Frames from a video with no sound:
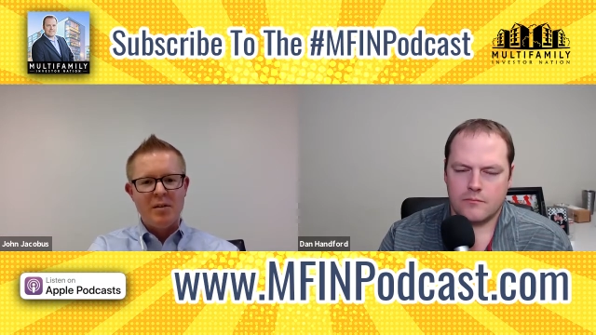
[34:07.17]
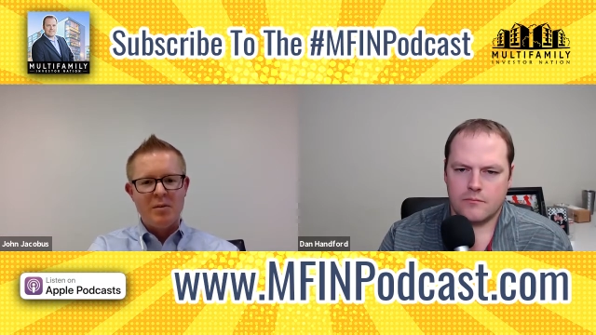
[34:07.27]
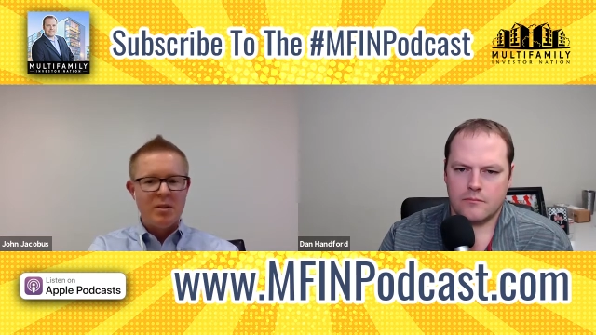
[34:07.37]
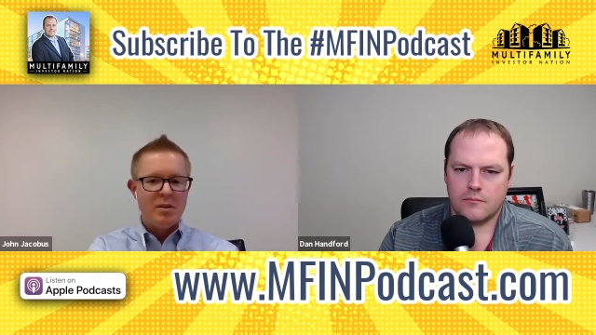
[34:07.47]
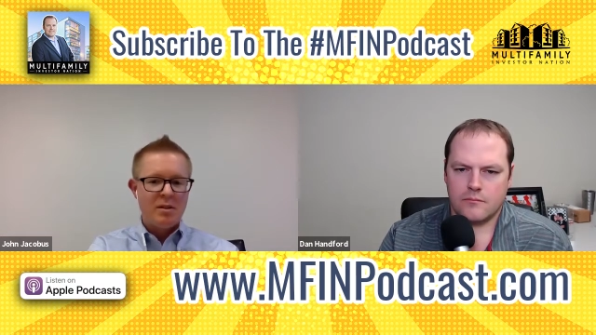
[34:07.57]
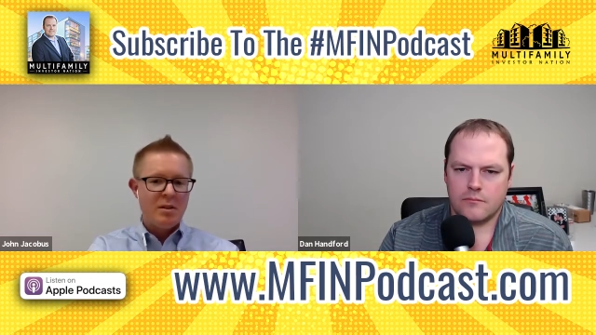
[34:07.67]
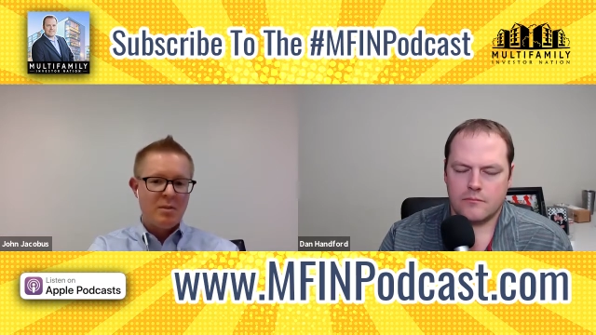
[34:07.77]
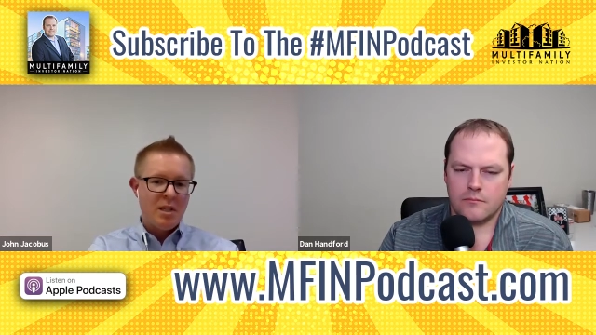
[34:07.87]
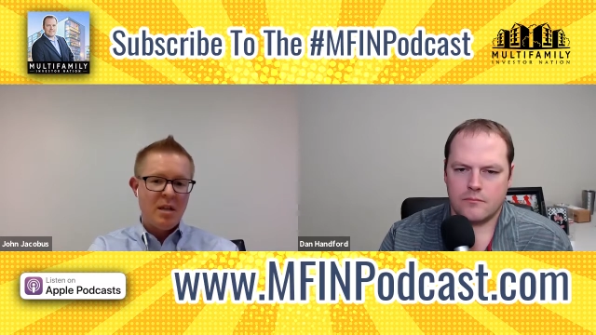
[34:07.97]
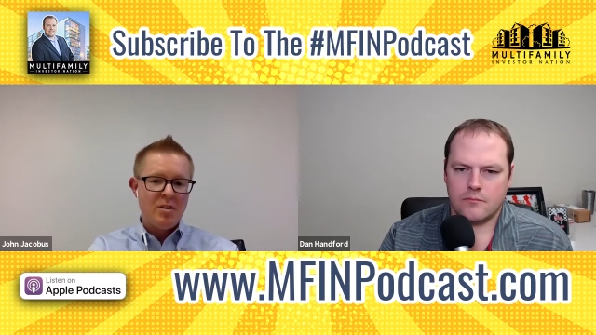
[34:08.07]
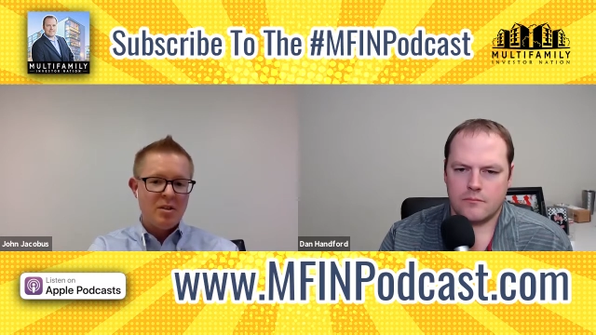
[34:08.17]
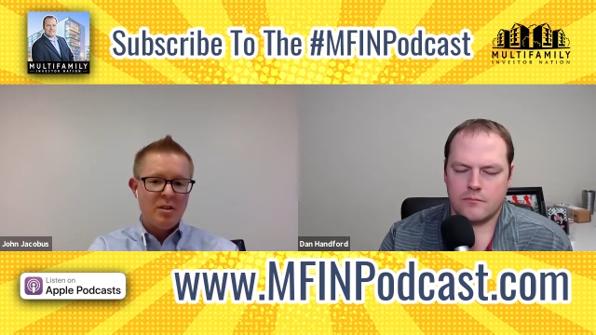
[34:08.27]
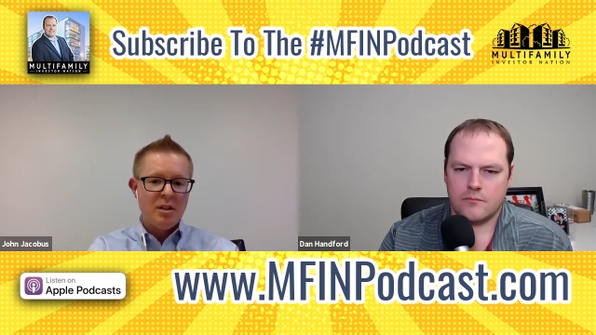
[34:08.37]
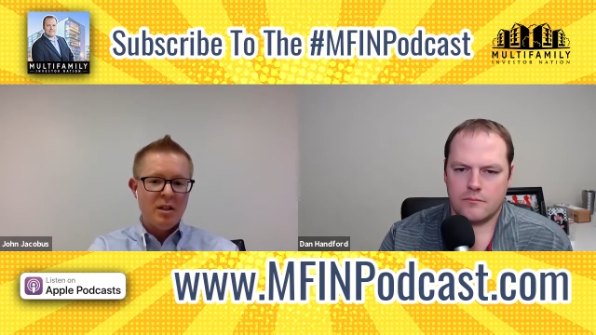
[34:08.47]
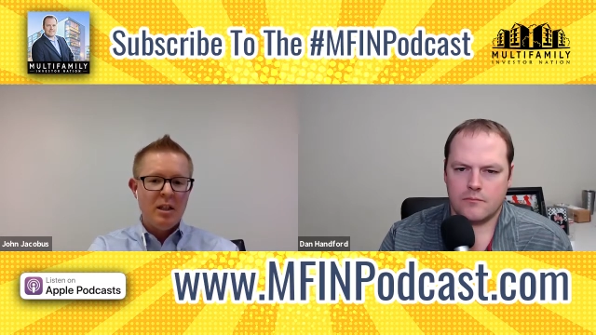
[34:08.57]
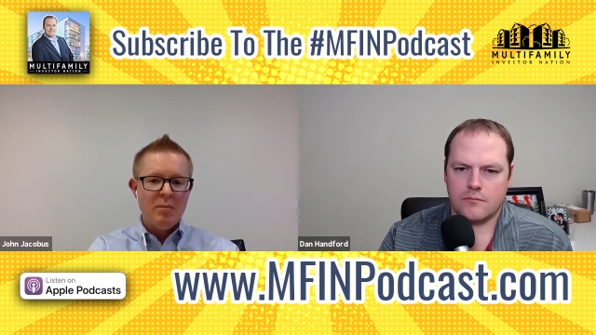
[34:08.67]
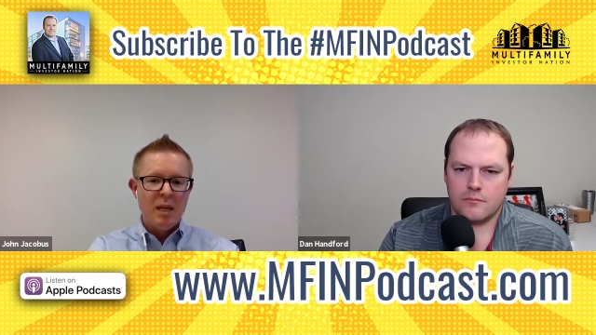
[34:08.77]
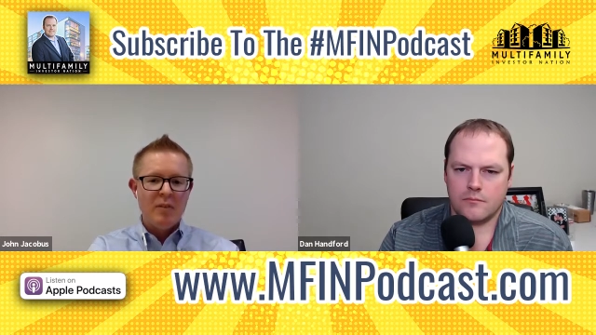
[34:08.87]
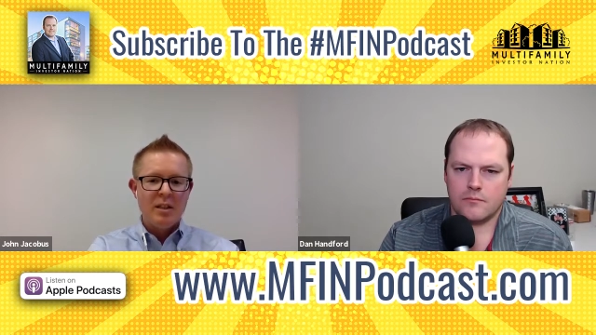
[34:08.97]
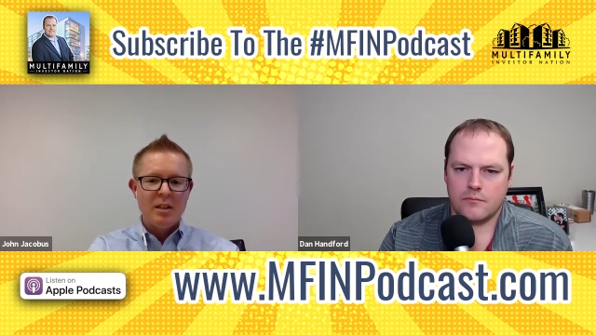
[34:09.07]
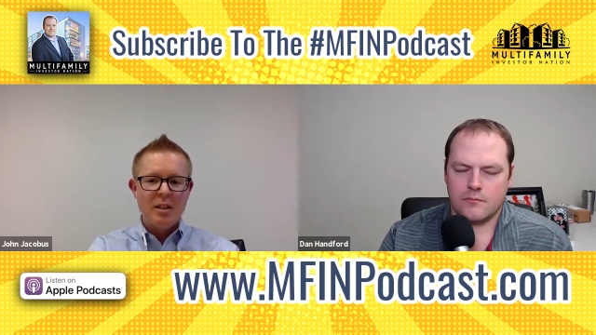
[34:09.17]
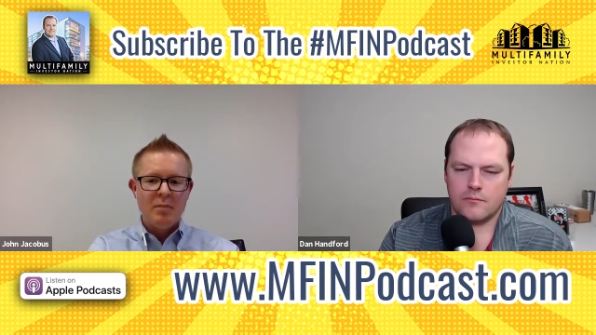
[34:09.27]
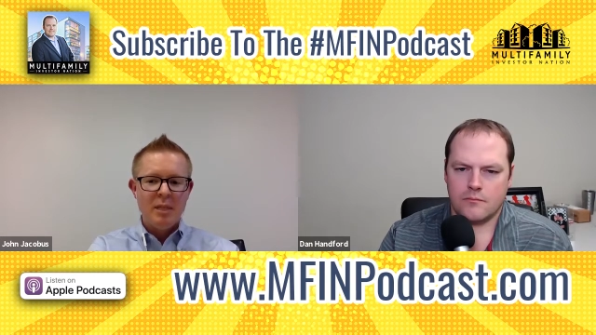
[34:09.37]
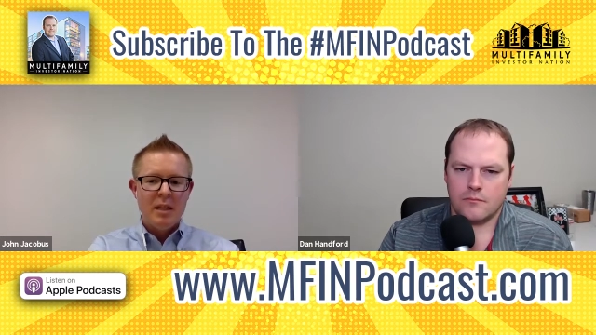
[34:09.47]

Speaker 1: which is a substantial amount of income.